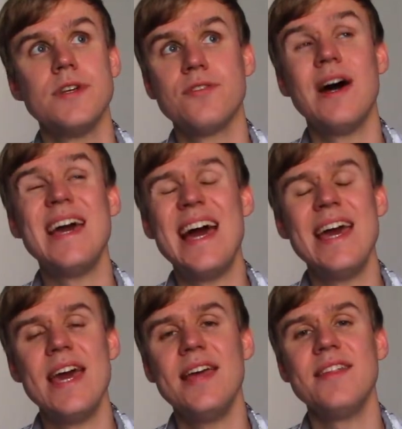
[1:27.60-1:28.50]
so I, I
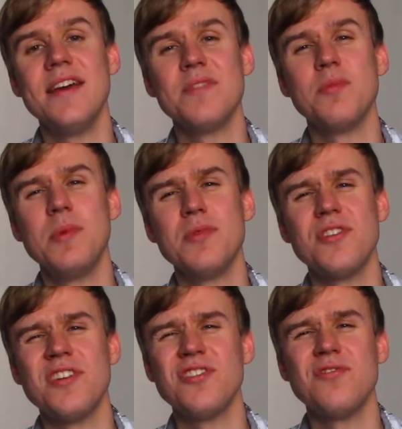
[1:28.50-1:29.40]
hate that because
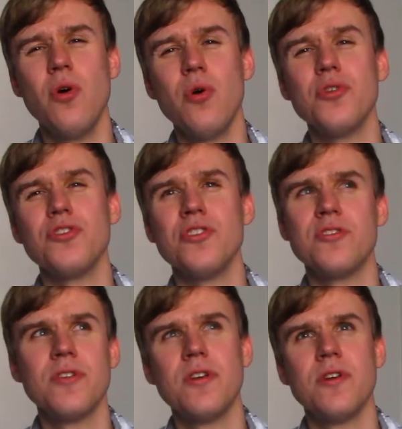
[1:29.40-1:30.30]
I just focus just.